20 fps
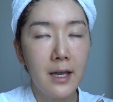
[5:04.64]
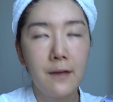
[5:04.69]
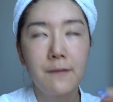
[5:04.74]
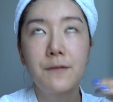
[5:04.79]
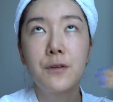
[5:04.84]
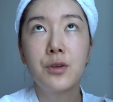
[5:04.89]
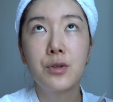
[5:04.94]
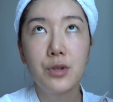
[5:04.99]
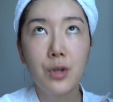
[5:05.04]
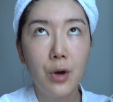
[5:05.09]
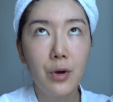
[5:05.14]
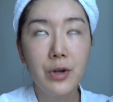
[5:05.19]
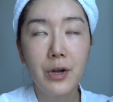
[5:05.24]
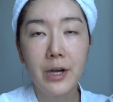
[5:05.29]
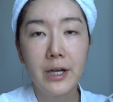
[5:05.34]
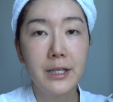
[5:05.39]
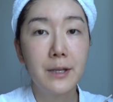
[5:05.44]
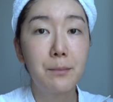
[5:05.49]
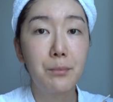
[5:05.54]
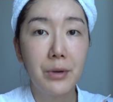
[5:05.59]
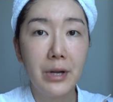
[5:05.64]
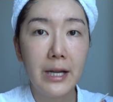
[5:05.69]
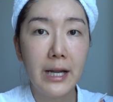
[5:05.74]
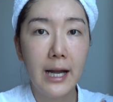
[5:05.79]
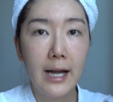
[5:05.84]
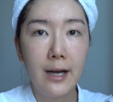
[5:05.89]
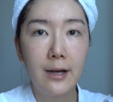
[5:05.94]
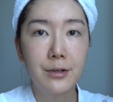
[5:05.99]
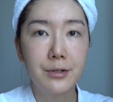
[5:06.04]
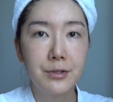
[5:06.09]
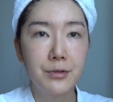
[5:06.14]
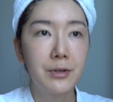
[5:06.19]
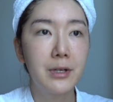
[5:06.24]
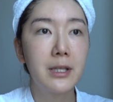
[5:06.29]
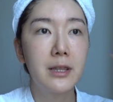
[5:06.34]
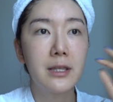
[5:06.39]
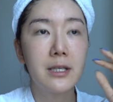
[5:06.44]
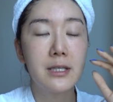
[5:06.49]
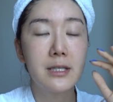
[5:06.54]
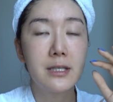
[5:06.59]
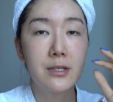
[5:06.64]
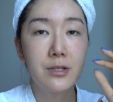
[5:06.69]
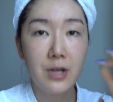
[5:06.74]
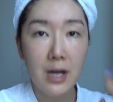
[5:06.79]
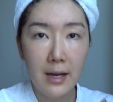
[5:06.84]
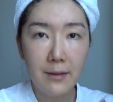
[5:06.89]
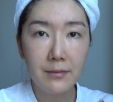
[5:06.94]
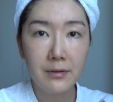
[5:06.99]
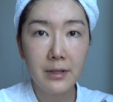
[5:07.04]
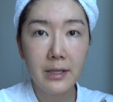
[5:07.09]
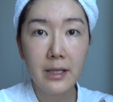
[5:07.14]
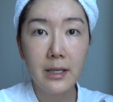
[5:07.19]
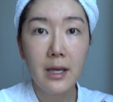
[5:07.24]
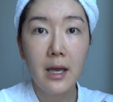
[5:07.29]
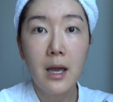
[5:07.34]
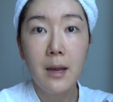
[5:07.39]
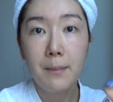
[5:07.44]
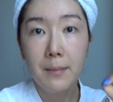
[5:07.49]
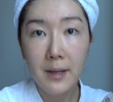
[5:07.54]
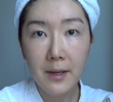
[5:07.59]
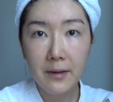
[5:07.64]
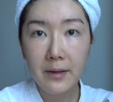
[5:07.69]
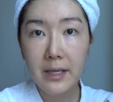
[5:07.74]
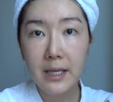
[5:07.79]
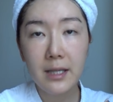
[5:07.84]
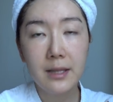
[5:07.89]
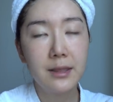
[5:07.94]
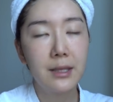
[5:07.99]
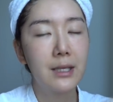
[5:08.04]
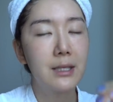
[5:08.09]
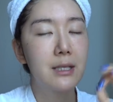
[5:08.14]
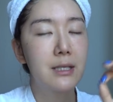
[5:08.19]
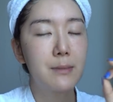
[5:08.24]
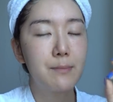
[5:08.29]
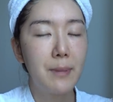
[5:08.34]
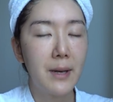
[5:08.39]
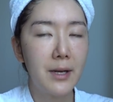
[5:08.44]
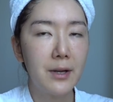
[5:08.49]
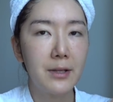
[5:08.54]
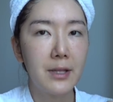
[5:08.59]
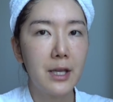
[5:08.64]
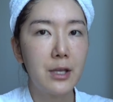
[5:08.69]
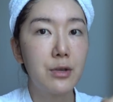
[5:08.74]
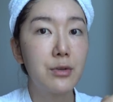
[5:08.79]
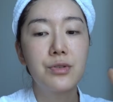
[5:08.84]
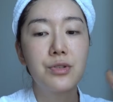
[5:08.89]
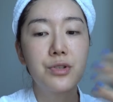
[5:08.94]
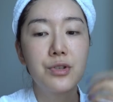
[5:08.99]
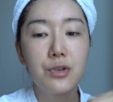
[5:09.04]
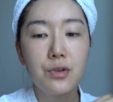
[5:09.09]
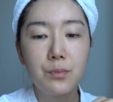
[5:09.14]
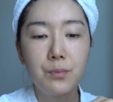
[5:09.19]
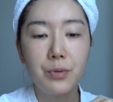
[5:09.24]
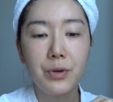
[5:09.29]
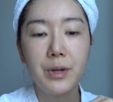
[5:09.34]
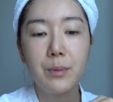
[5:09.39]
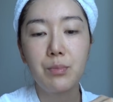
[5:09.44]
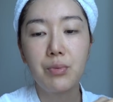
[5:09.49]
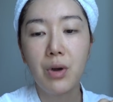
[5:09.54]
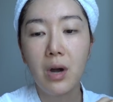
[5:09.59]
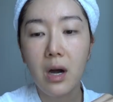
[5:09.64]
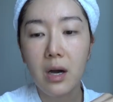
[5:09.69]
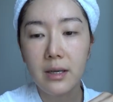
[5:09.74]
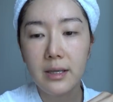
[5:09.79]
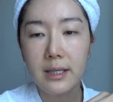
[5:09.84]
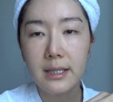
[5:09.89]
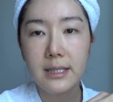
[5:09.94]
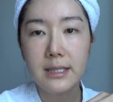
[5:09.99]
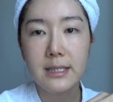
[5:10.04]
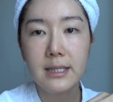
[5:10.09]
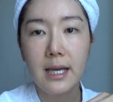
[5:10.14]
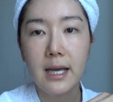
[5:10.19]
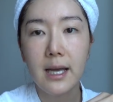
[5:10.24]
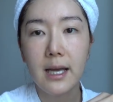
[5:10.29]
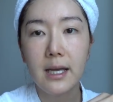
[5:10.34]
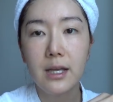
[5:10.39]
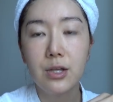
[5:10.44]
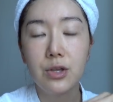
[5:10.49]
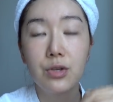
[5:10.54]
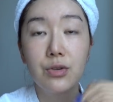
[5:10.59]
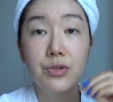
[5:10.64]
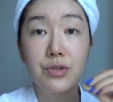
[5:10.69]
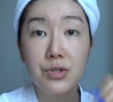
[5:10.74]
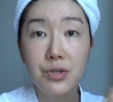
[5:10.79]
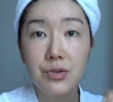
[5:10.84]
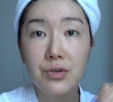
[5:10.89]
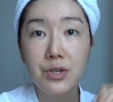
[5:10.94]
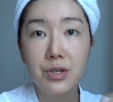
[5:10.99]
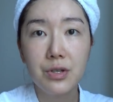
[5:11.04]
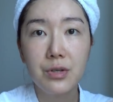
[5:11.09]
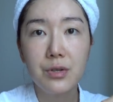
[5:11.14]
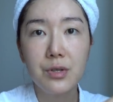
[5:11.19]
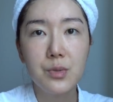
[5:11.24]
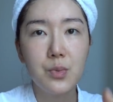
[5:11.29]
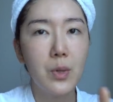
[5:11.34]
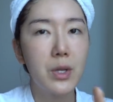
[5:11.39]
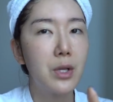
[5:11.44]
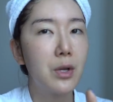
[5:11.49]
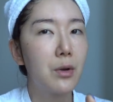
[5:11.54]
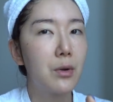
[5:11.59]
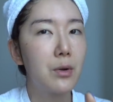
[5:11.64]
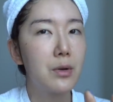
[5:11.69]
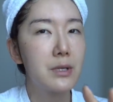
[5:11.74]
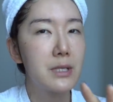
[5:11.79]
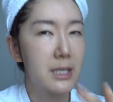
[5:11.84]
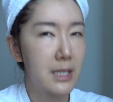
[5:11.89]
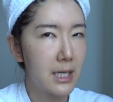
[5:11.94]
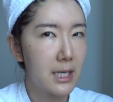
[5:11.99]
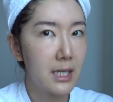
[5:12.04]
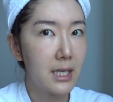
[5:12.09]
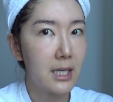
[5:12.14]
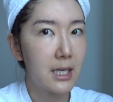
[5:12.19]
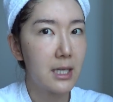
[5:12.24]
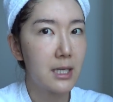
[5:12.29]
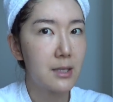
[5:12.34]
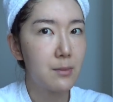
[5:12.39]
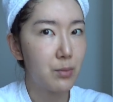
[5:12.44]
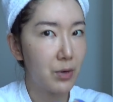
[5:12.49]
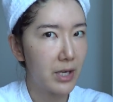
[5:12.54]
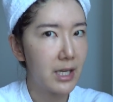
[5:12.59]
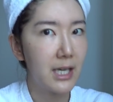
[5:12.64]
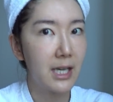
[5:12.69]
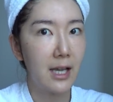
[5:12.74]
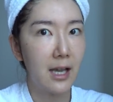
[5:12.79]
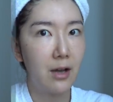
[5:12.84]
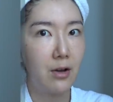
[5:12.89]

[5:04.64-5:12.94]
If you know you're gonna break out during this traveling period, then it's better that you do bring products that you do use when your skin is breaking